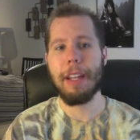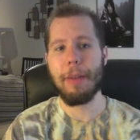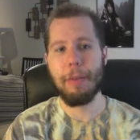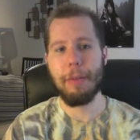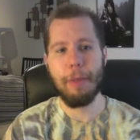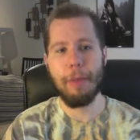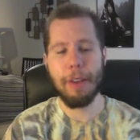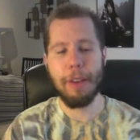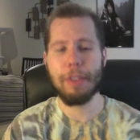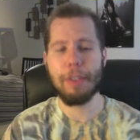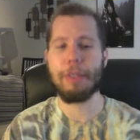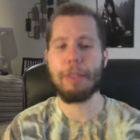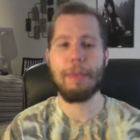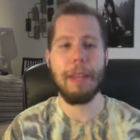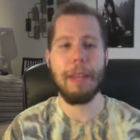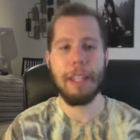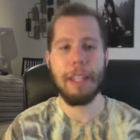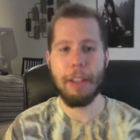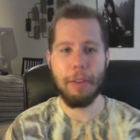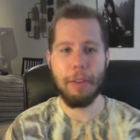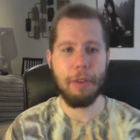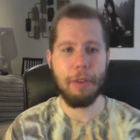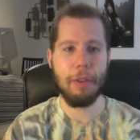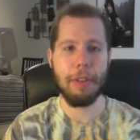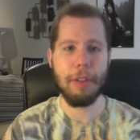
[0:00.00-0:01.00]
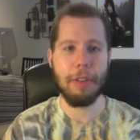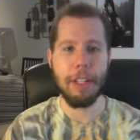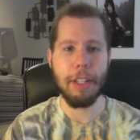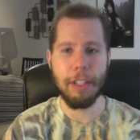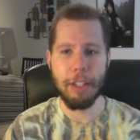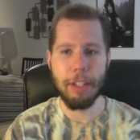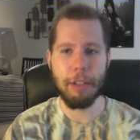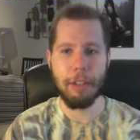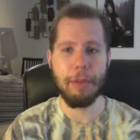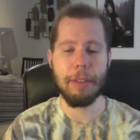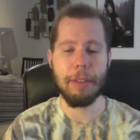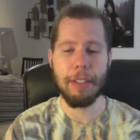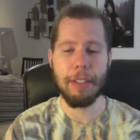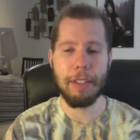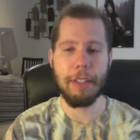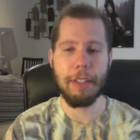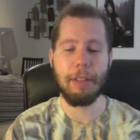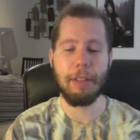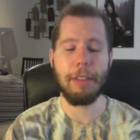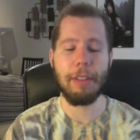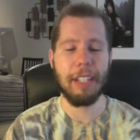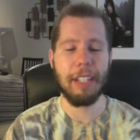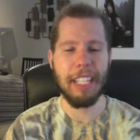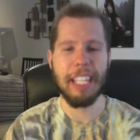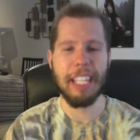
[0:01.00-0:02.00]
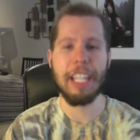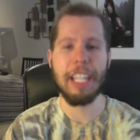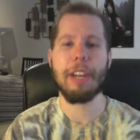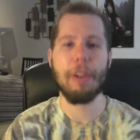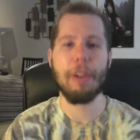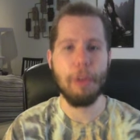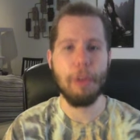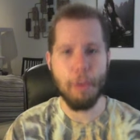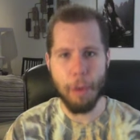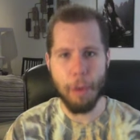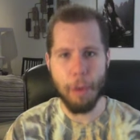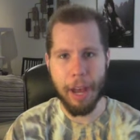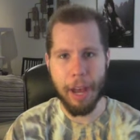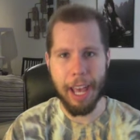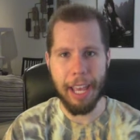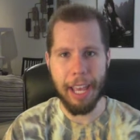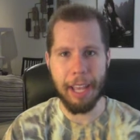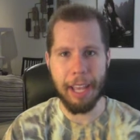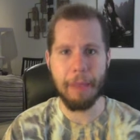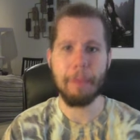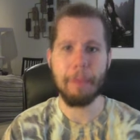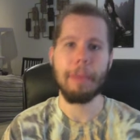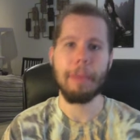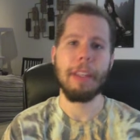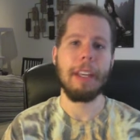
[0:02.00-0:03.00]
I mean, WrestleMania 32 is still a year away.